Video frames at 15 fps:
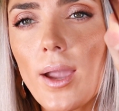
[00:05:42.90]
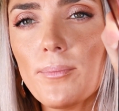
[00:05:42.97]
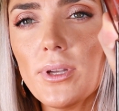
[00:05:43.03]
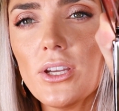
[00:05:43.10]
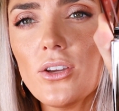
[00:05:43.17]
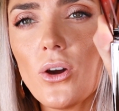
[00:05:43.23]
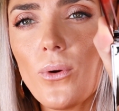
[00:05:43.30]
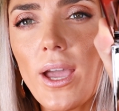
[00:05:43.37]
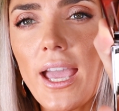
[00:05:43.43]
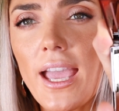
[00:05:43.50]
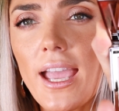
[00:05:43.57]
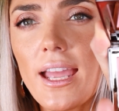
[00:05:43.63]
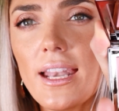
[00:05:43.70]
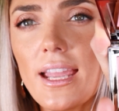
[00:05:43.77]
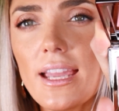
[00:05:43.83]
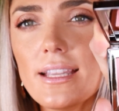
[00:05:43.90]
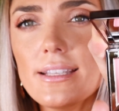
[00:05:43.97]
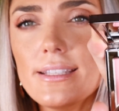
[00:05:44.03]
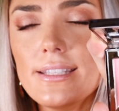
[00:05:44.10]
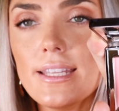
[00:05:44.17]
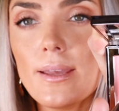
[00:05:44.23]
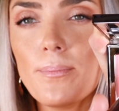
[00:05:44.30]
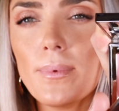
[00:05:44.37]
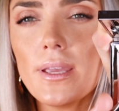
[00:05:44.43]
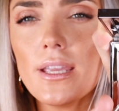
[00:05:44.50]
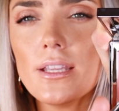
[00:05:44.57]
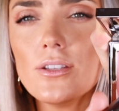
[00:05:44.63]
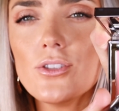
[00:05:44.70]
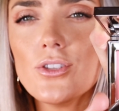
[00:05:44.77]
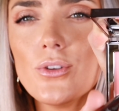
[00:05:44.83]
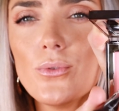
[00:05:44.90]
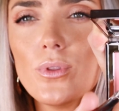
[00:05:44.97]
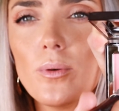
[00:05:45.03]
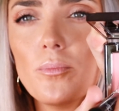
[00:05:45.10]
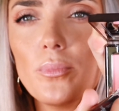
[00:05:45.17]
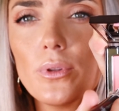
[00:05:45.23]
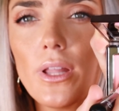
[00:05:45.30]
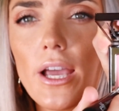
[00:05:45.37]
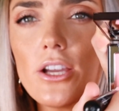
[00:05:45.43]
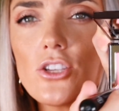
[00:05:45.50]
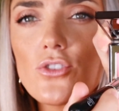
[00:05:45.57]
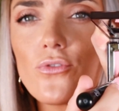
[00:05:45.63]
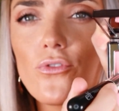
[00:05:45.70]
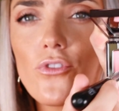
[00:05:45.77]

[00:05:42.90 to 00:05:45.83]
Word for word: I'm gonna go ahead and dip into the blush